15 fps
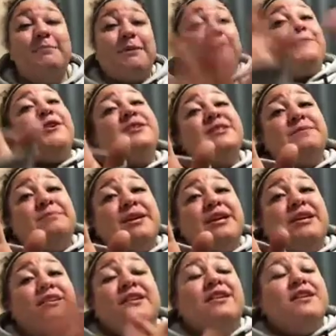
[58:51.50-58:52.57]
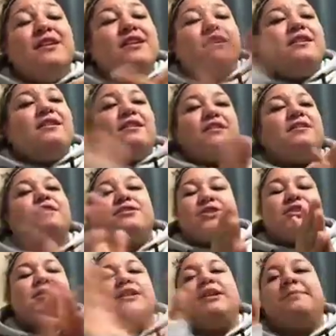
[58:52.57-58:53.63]
But first meet,
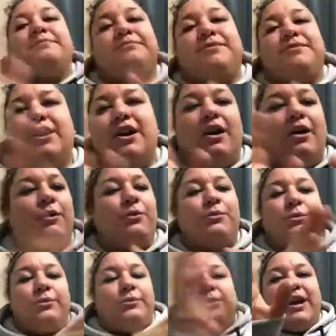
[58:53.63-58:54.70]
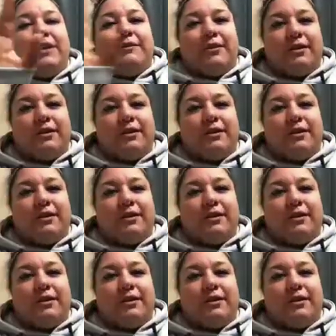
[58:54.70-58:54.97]
just let them, whatever.